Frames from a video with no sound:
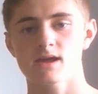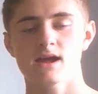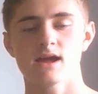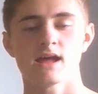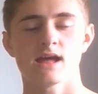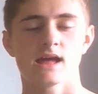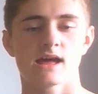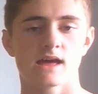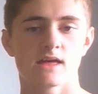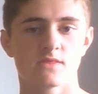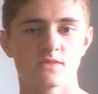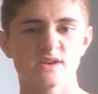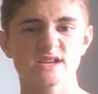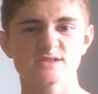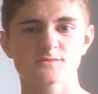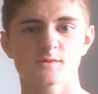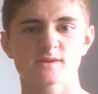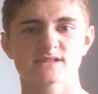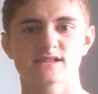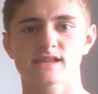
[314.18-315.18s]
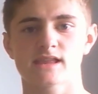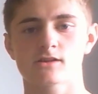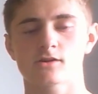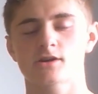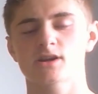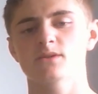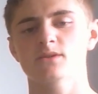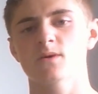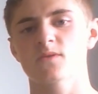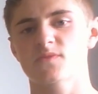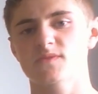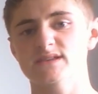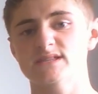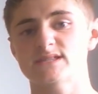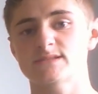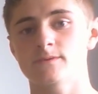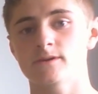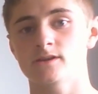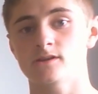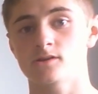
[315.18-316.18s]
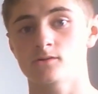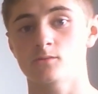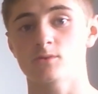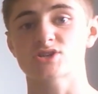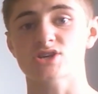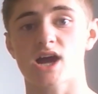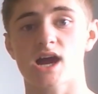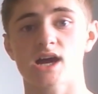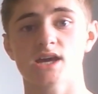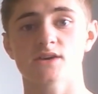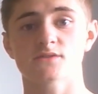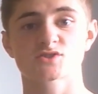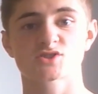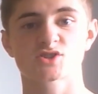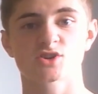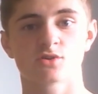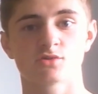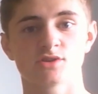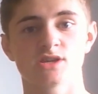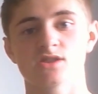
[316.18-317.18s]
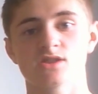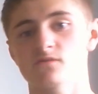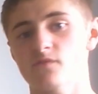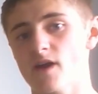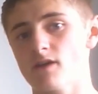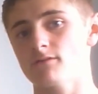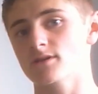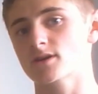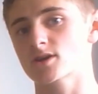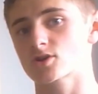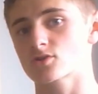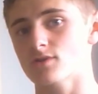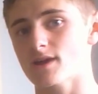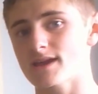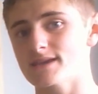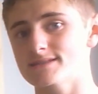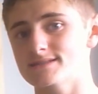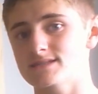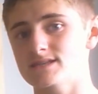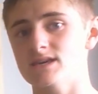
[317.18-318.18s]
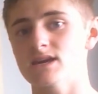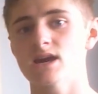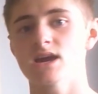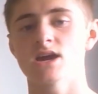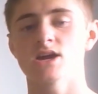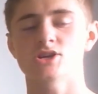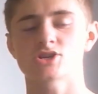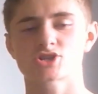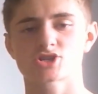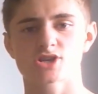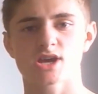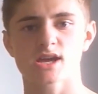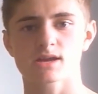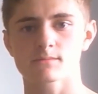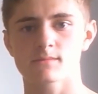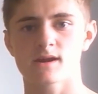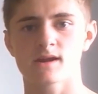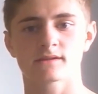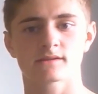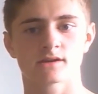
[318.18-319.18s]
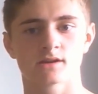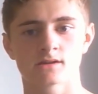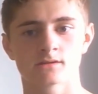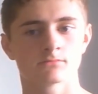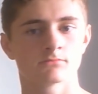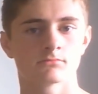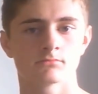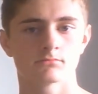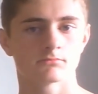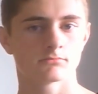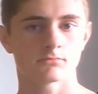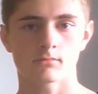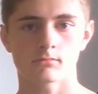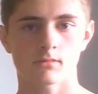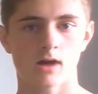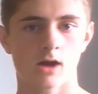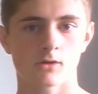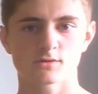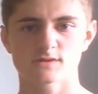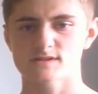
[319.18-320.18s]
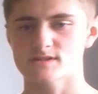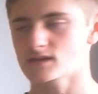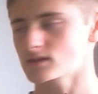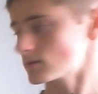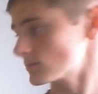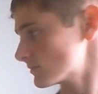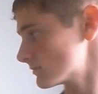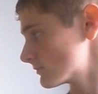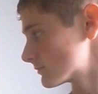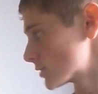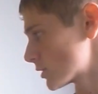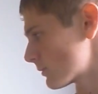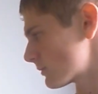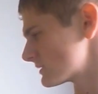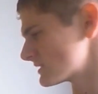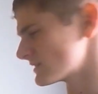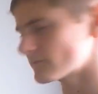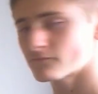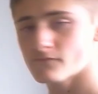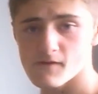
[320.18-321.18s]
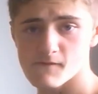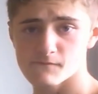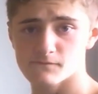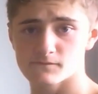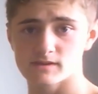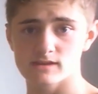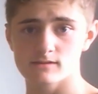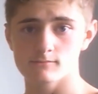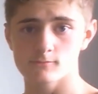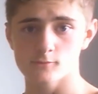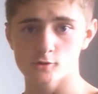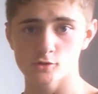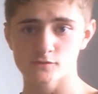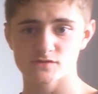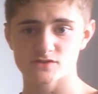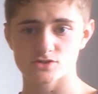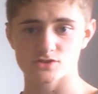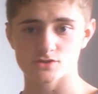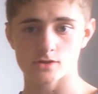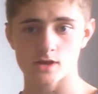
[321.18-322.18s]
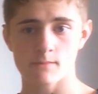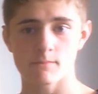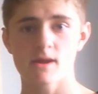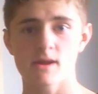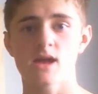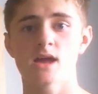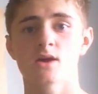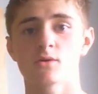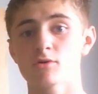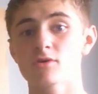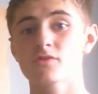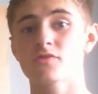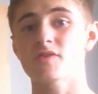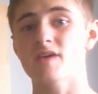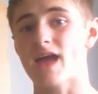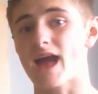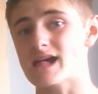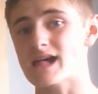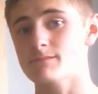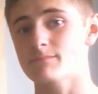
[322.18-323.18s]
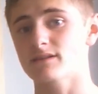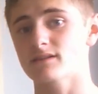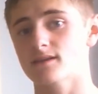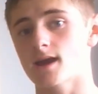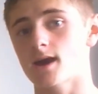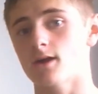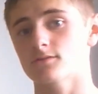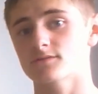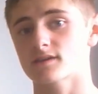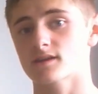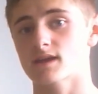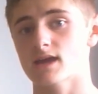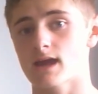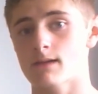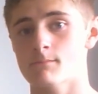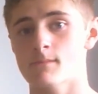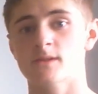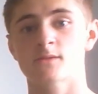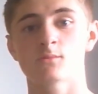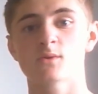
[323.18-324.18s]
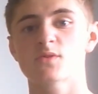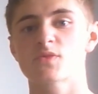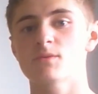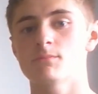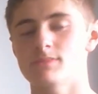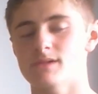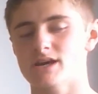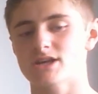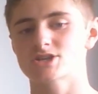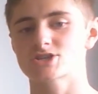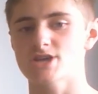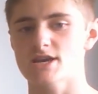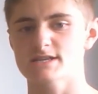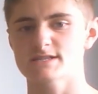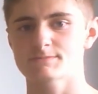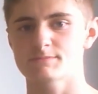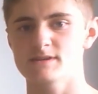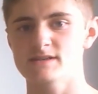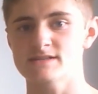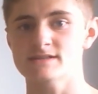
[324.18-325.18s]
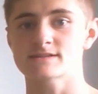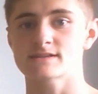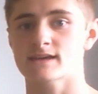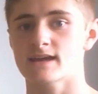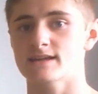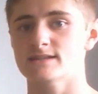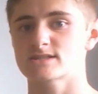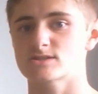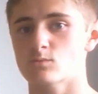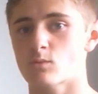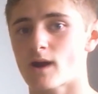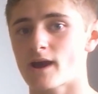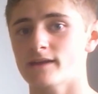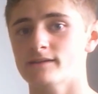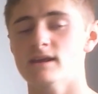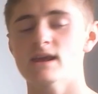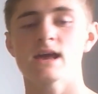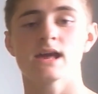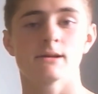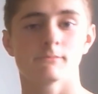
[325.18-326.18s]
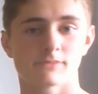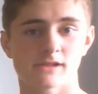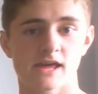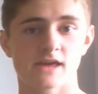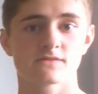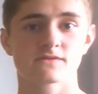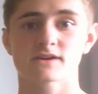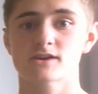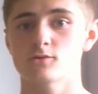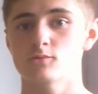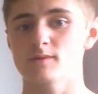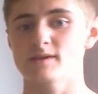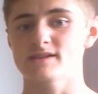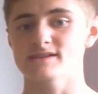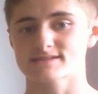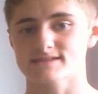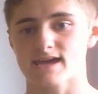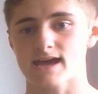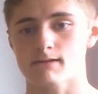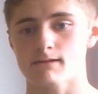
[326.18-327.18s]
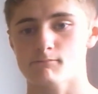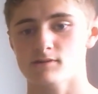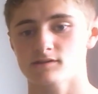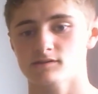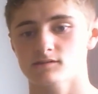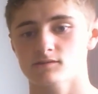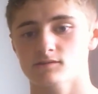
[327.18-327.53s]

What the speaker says: And this was it already with this video, in which I have shown you the very crazy checkmate in, I would say, probably 15 move strap with the Alban counter gambit with the black chess pieces against white playing the queen's gambit.